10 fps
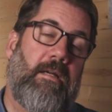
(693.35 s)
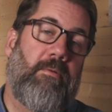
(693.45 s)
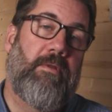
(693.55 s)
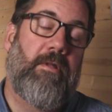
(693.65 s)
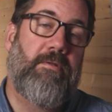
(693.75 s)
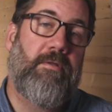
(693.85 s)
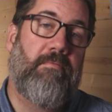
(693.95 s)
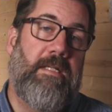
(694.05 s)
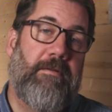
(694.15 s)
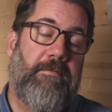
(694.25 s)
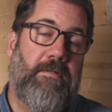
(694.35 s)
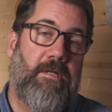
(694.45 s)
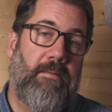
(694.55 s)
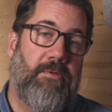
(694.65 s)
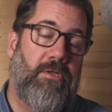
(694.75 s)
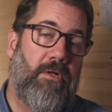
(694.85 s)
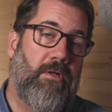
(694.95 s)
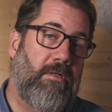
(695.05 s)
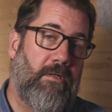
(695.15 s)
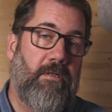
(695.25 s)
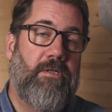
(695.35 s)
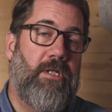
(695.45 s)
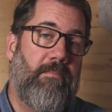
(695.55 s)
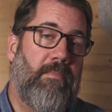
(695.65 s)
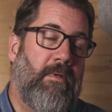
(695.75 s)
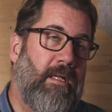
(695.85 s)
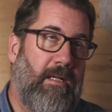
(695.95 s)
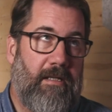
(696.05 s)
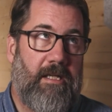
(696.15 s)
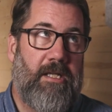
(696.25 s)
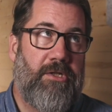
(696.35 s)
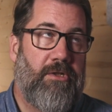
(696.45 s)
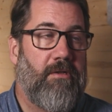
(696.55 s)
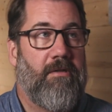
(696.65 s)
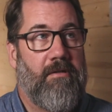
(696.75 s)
with those 3 different types of shocks. So the cheap-ish,